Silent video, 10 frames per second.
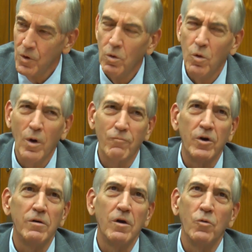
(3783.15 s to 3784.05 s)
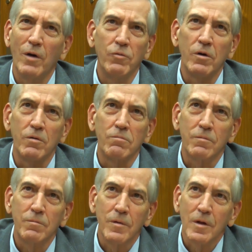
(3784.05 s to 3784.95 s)
Whoever
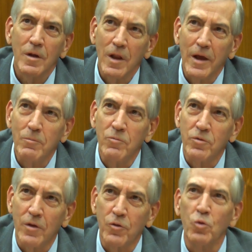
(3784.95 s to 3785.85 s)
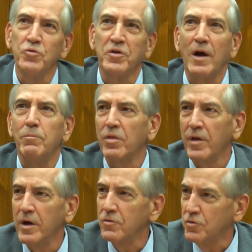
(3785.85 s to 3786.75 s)
claims that those type of
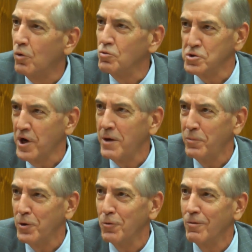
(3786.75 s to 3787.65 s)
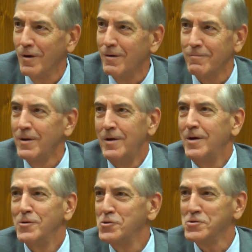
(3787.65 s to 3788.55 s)
things don't shape you are
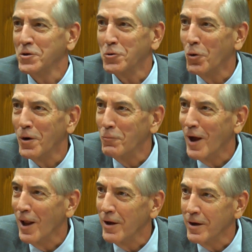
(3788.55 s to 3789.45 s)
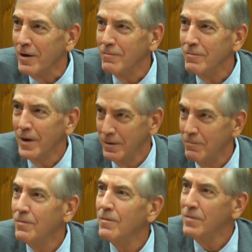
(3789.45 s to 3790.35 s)
just ignoring reality.
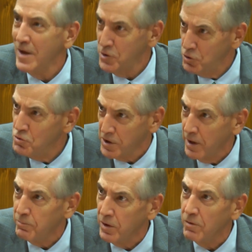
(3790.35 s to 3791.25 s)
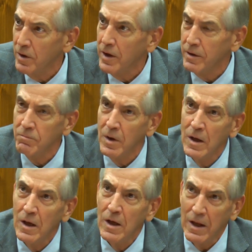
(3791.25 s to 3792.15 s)
They do shape you, and
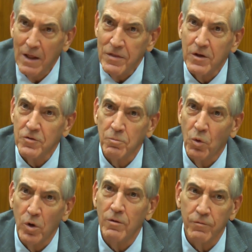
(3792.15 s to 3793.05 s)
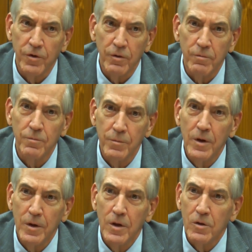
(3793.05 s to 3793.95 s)
I think it's important for
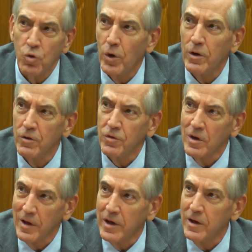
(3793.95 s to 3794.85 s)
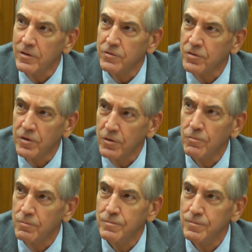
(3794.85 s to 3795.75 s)
lawyers and litigants to